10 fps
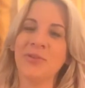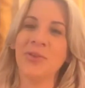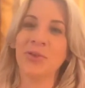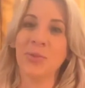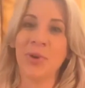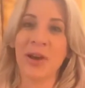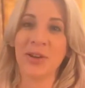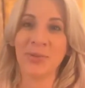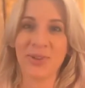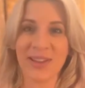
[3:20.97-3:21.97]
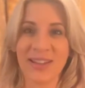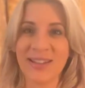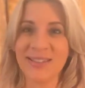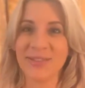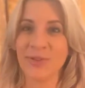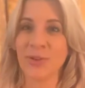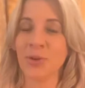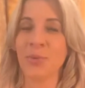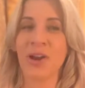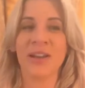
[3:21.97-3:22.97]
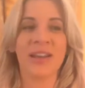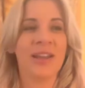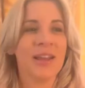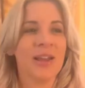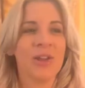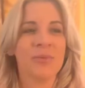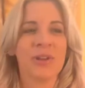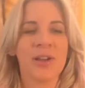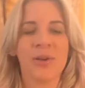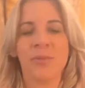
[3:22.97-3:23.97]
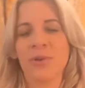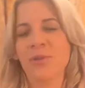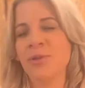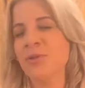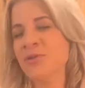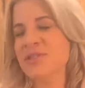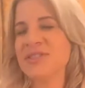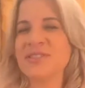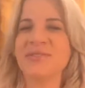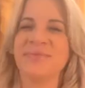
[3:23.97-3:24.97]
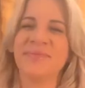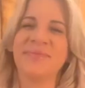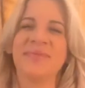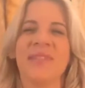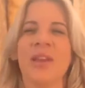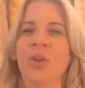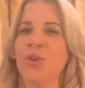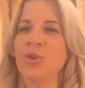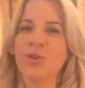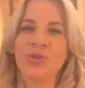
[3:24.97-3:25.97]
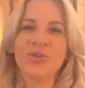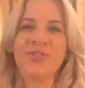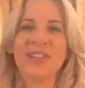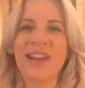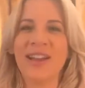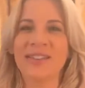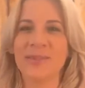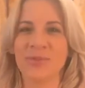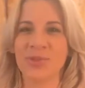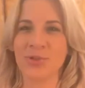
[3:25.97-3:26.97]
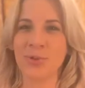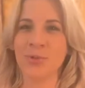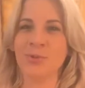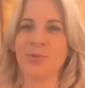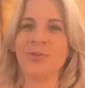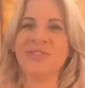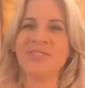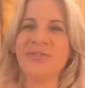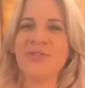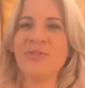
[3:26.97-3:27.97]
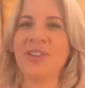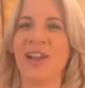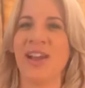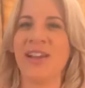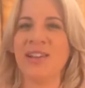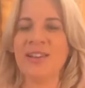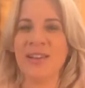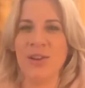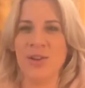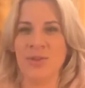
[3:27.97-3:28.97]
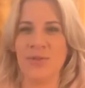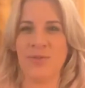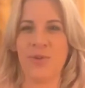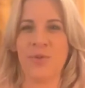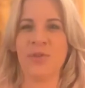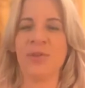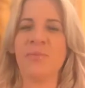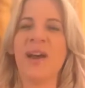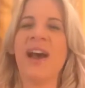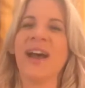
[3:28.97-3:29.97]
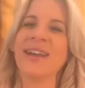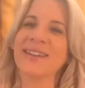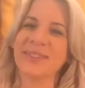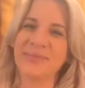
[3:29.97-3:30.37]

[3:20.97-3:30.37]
Feel your body release, feel your body become more loose. You can choose to add some shoulder rolls if you like, forward and back.